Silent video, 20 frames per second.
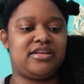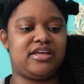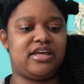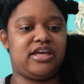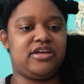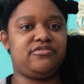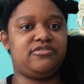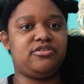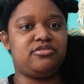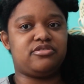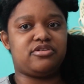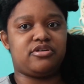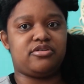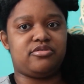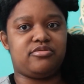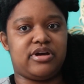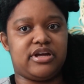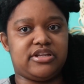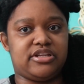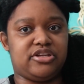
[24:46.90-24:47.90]
If you go
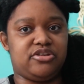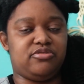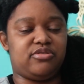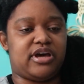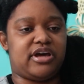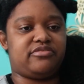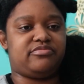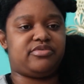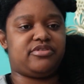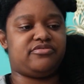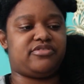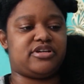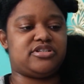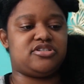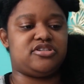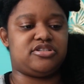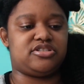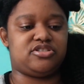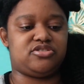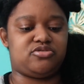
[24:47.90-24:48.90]
and you have
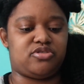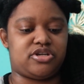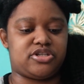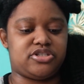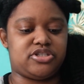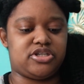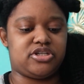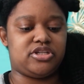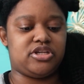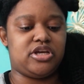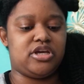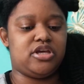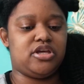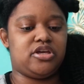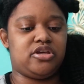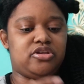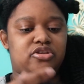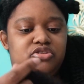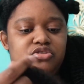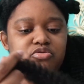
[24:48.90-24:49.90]
professional instruction,
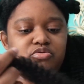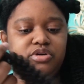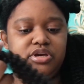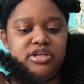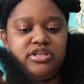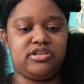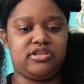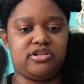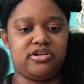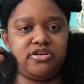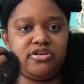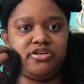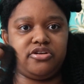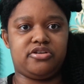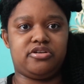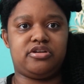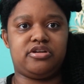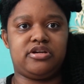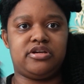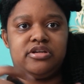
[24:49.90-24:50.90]
you can
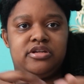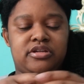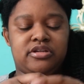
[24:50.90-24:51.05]
learn